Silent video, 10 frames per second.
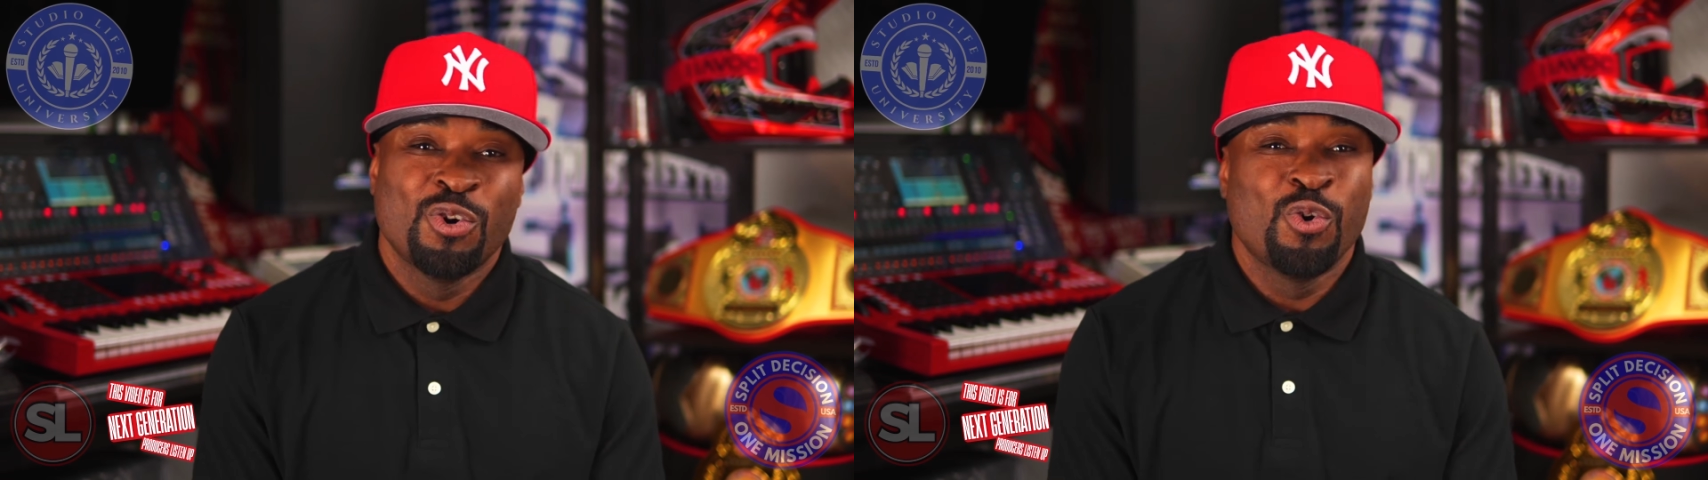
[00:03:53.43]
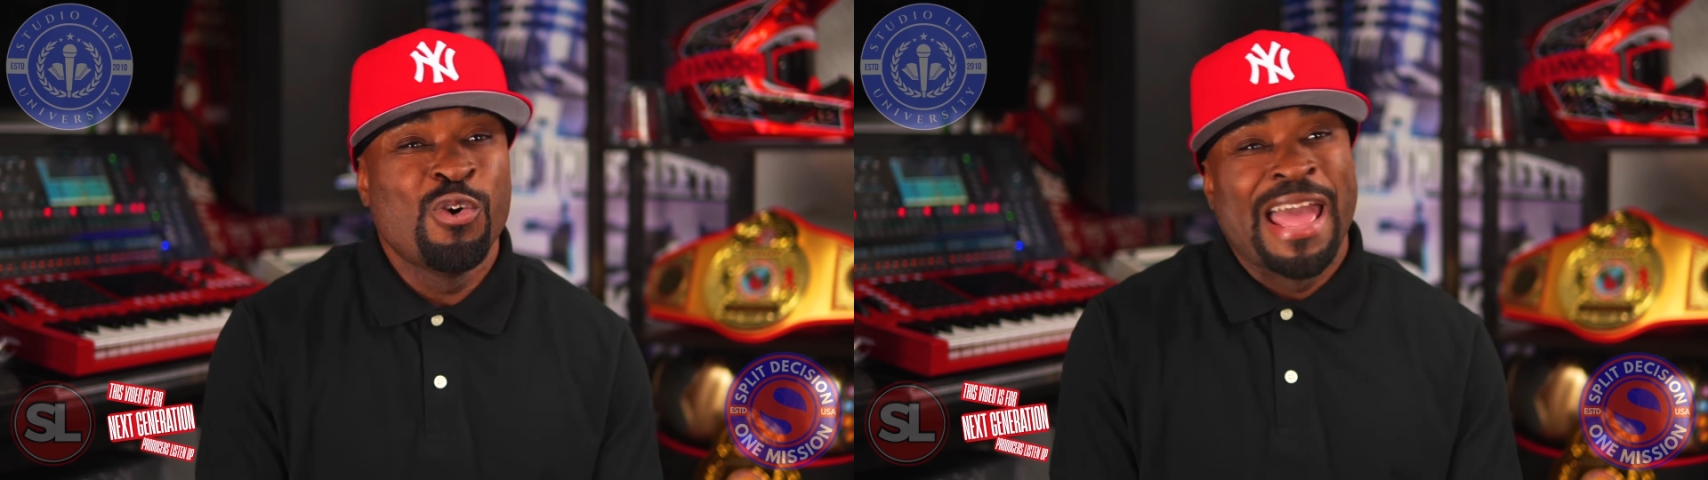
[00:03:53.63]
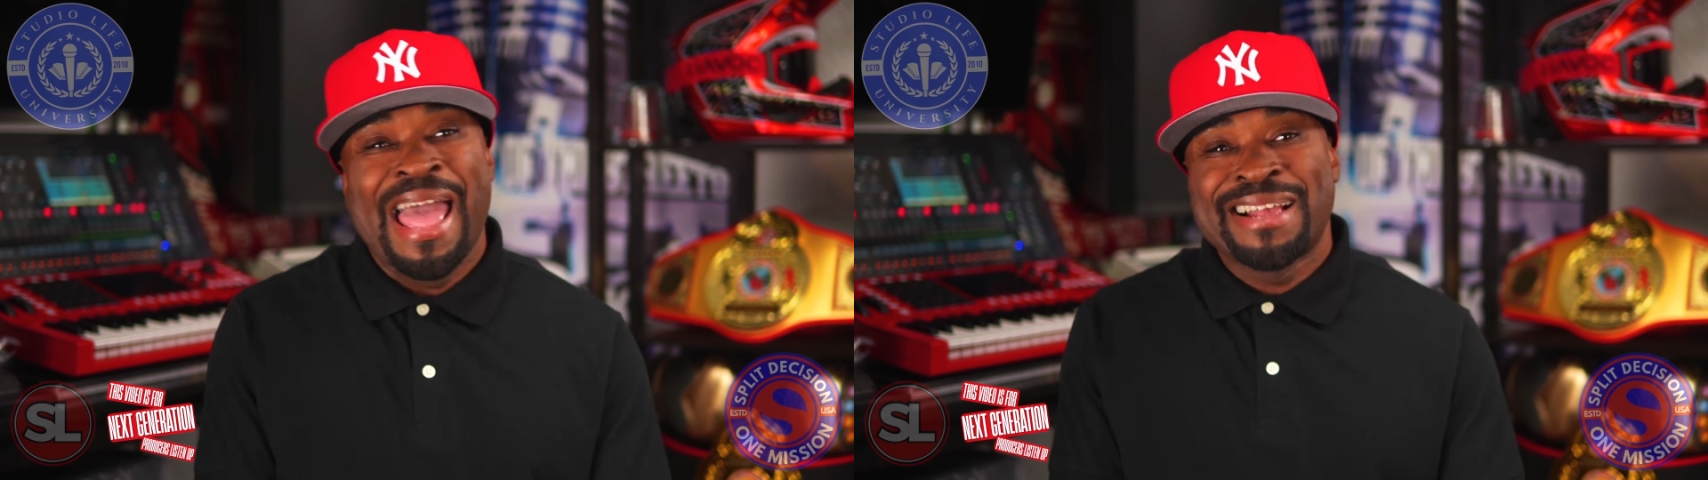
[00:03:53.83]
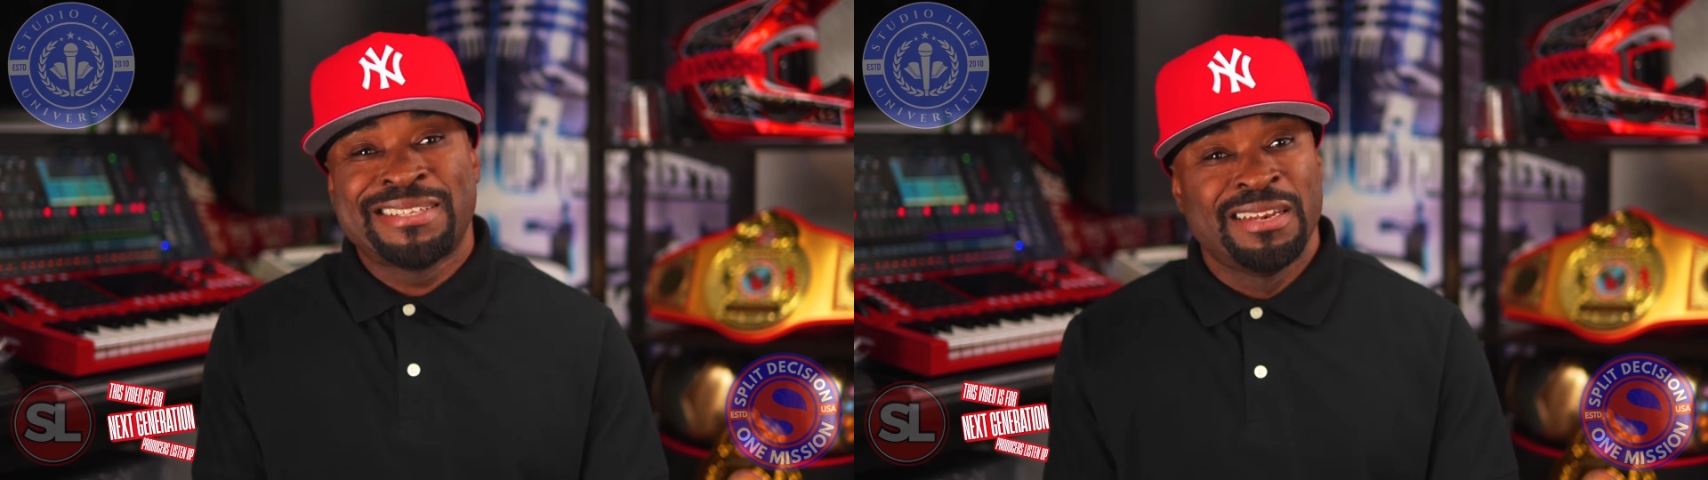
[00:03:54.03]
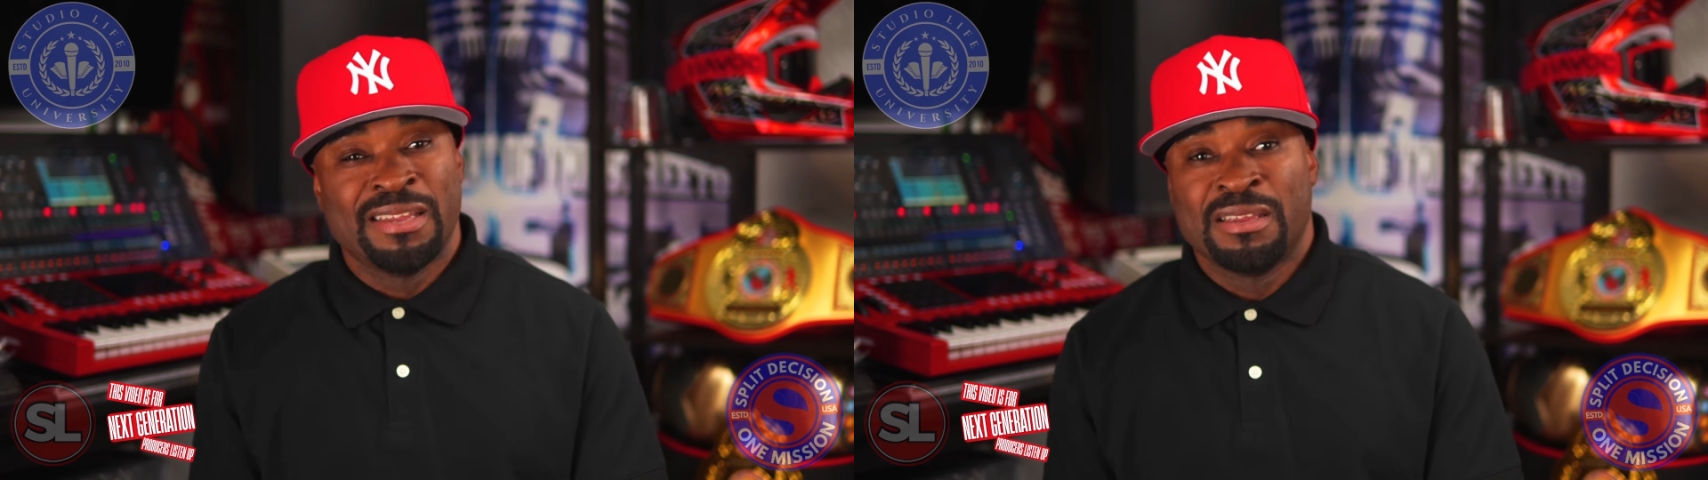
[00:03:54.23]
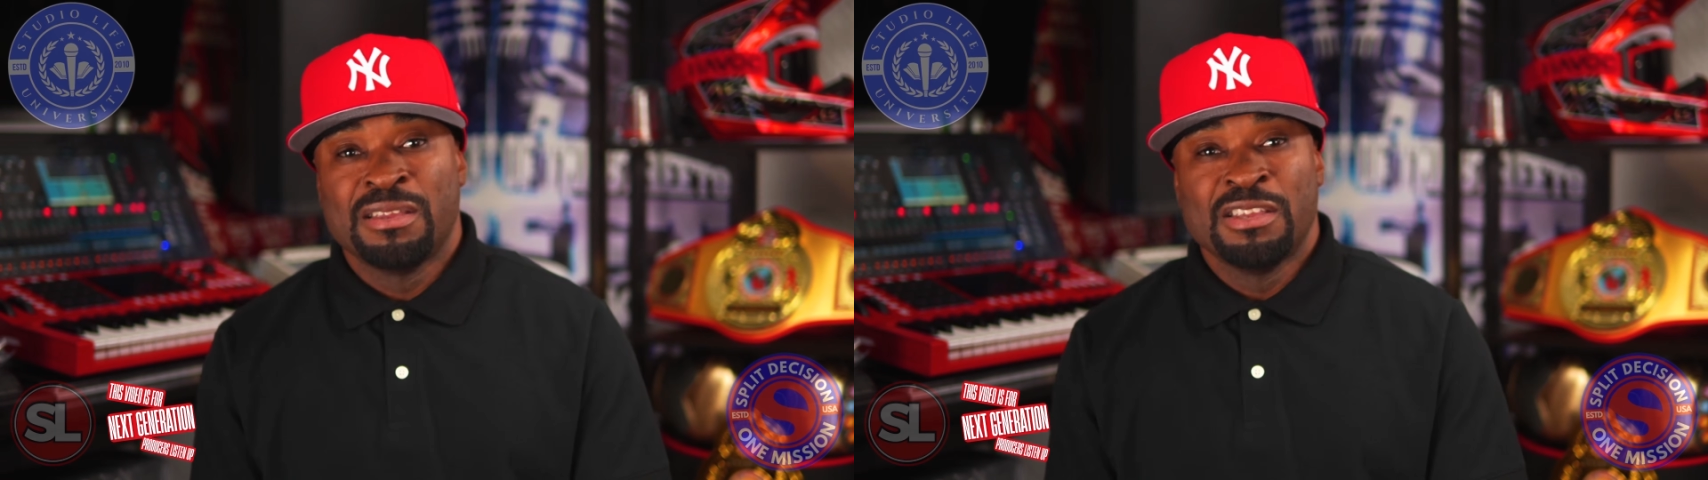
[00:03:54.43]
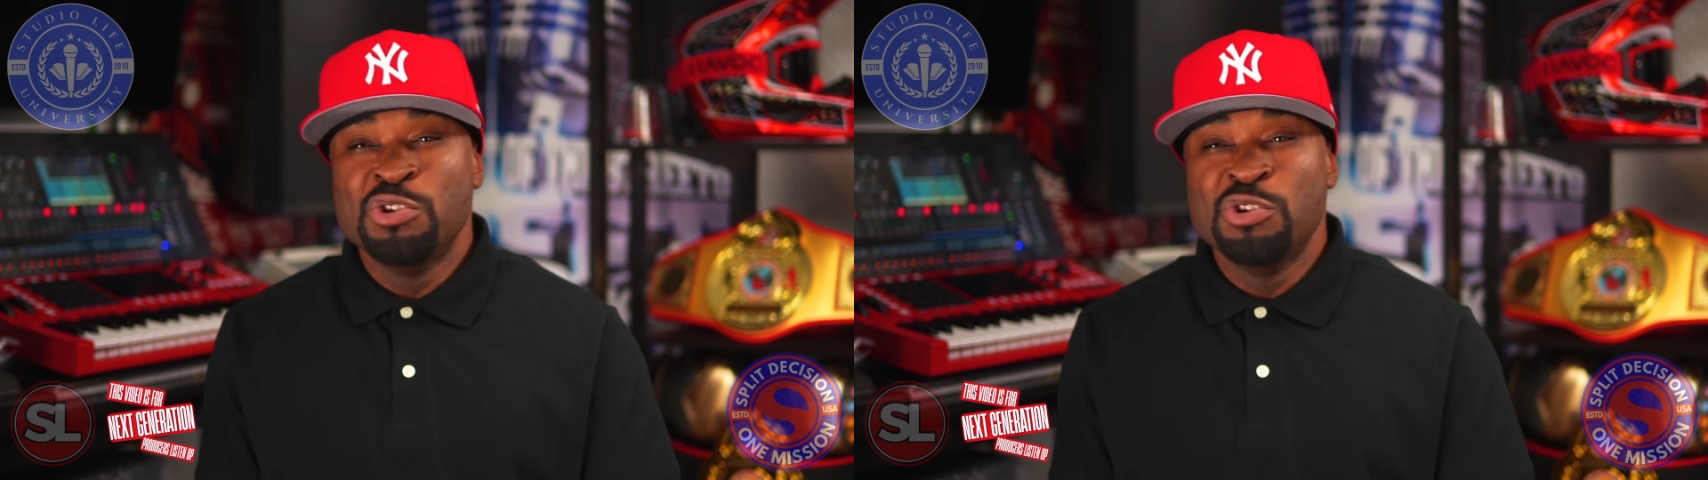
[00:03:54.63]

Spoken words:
on accident.